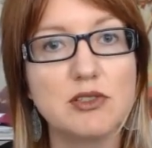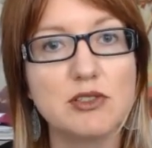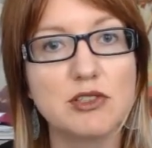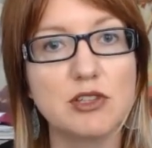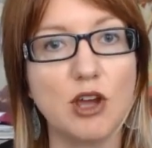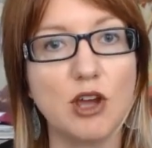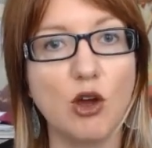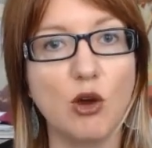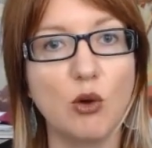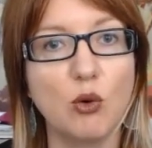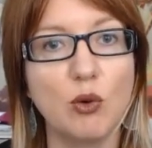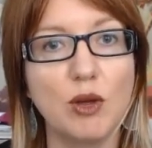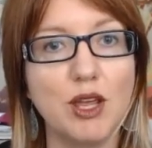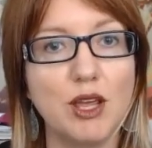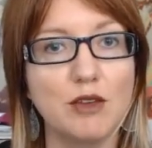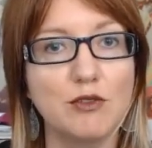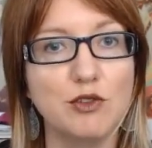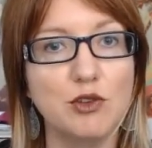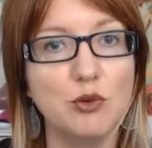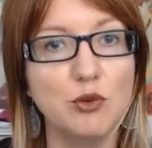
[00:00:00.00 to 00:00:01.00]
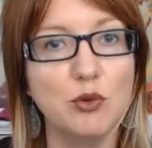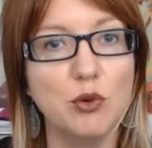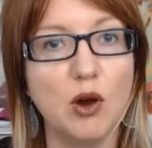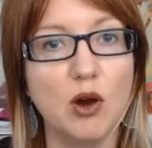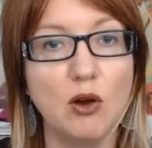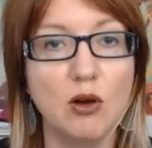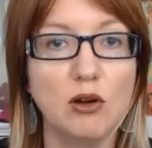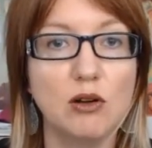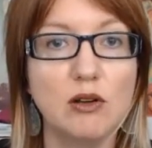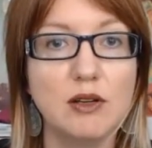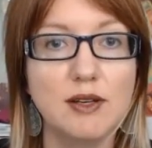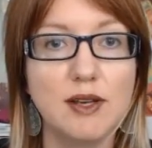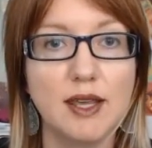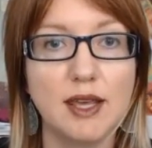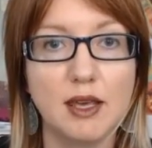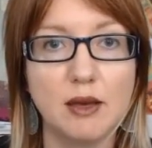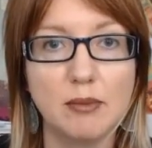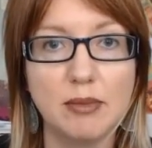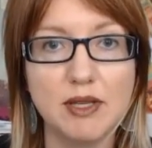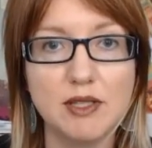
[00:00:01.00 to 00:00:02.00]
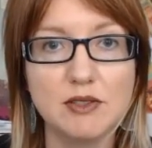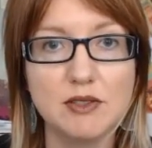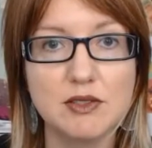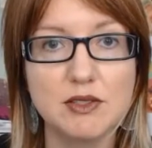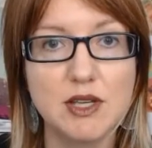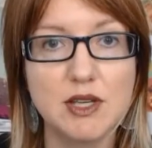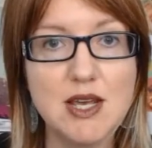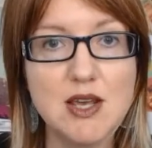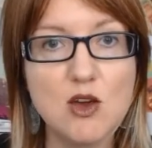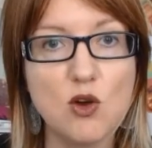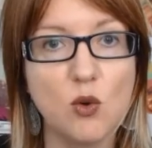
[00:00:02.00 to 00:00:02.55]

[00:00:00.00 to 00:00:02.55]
So if you are on campus,